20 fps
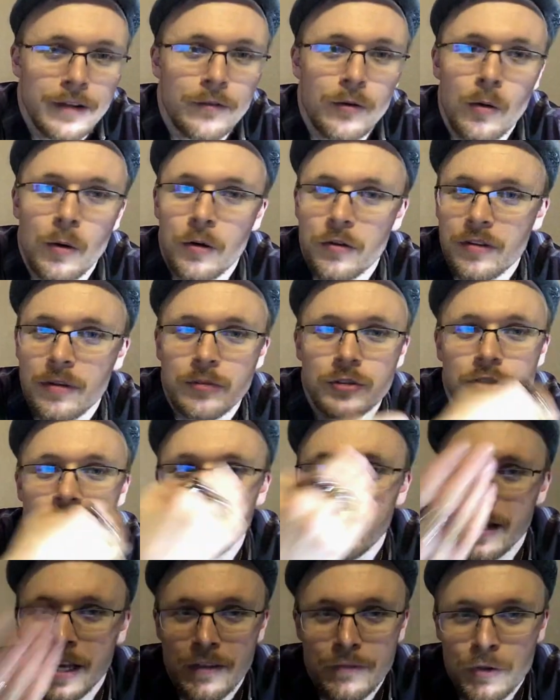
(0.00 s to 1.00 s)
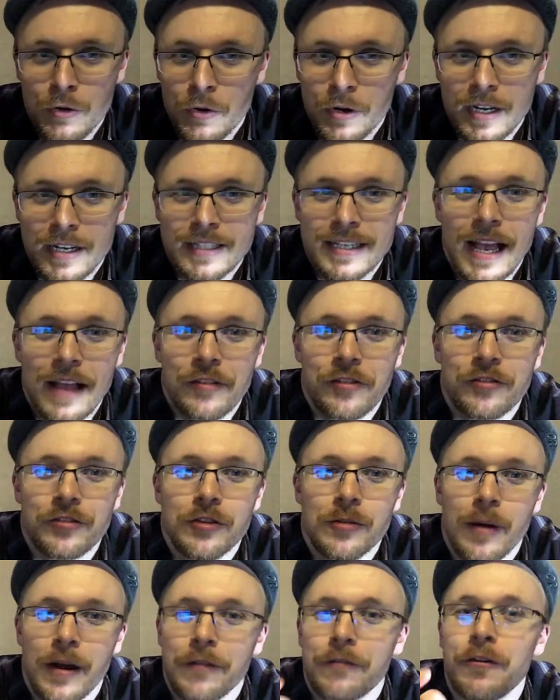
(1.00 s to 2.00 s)
of course, I'm sure many of you could attest
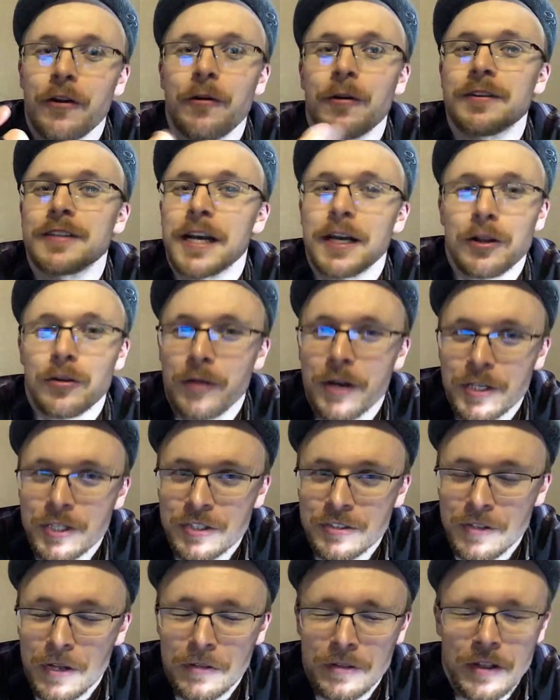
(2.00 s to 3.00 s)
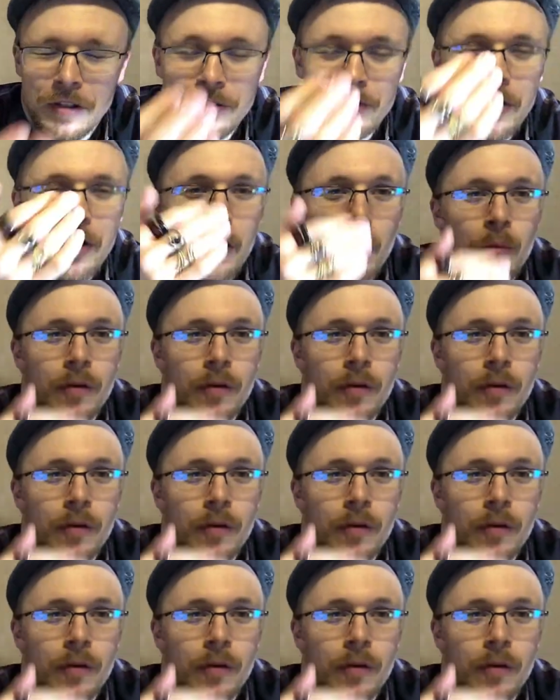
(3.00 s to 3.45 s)
to by frequent declarations on this,